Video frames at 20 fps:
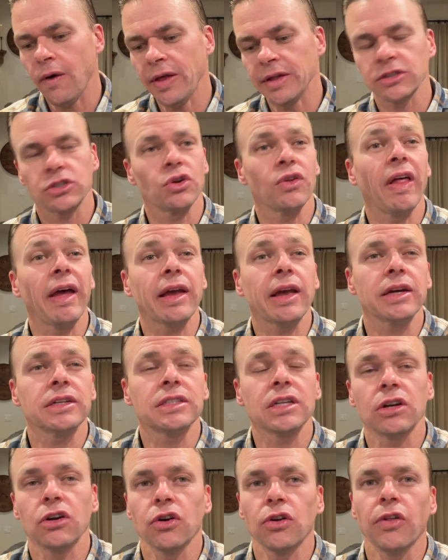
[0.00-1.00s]
And so like I
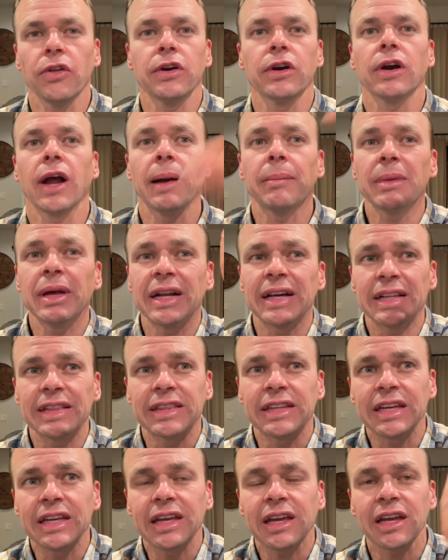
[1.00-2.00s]
said earlier, I'm gonna
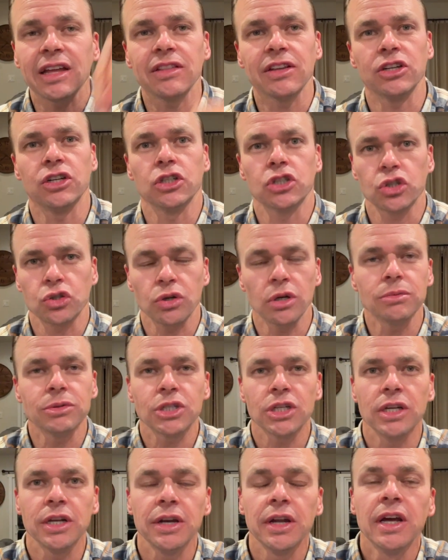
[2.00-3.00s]
link in the
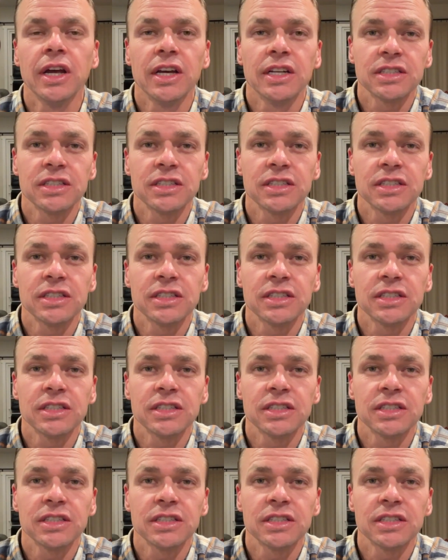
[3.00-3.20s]
description